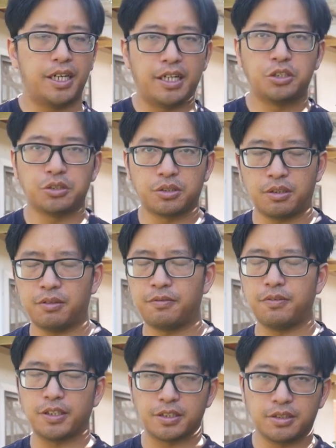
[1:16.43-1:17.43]
ancient
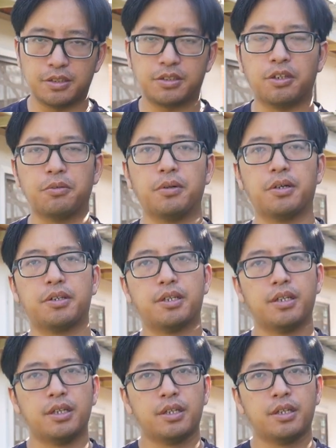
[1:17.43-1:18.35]
conflicts and so on,